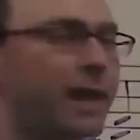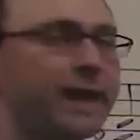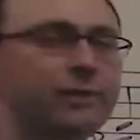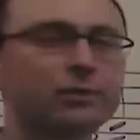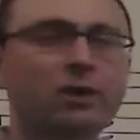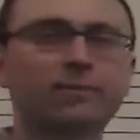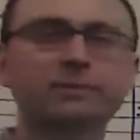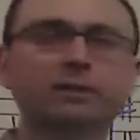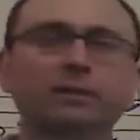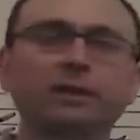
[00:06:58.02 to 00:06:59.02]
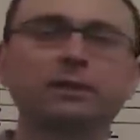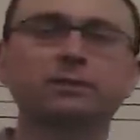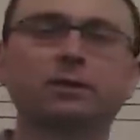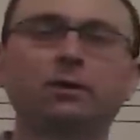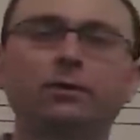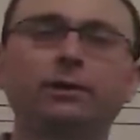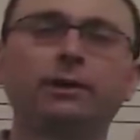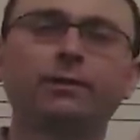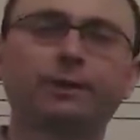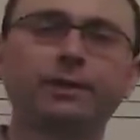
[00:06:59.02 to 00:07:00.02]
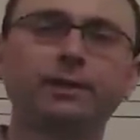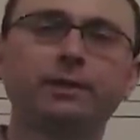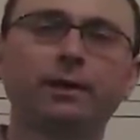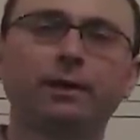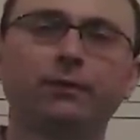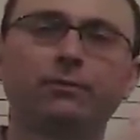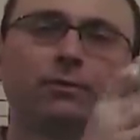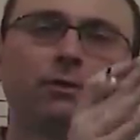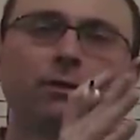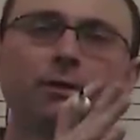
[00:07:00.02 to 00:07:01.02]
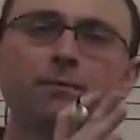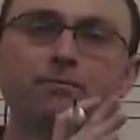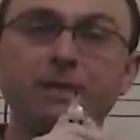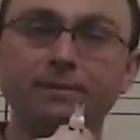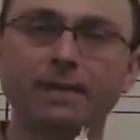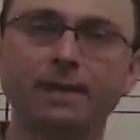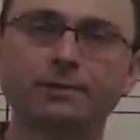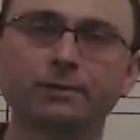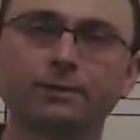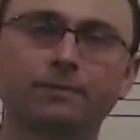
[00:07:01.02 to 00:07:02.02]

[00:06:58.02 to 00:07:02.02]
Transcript: A sharp is the leading tone in the key of B major.